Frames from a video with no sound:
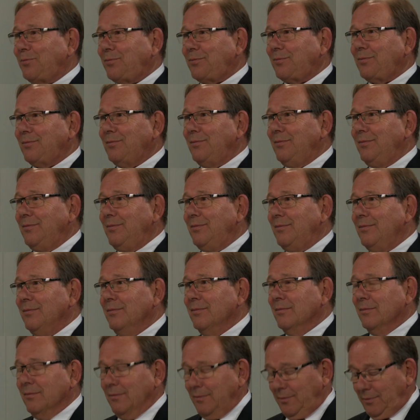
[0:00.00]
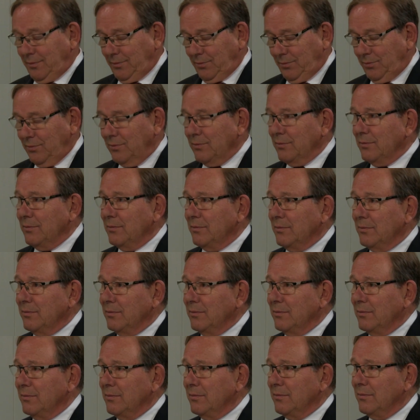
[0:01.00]
Well, it is scary. But we're
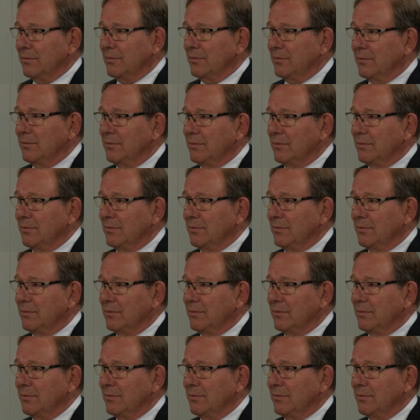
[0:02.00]
perpetually